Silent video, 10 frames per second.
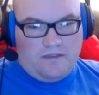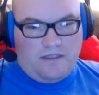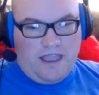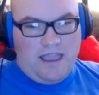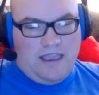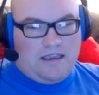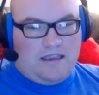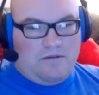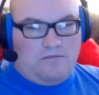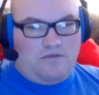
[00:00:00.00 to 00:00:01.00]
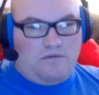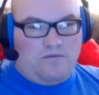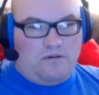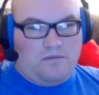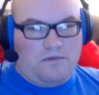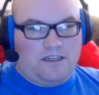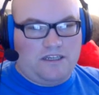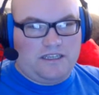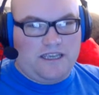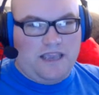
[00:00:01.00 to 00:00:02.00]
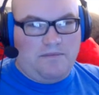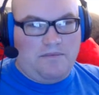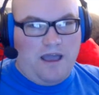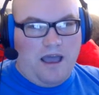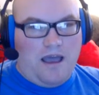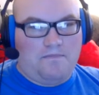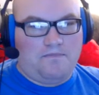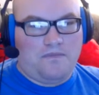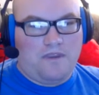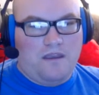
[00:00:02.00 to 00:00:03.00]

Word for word: they could pro probably just keep um,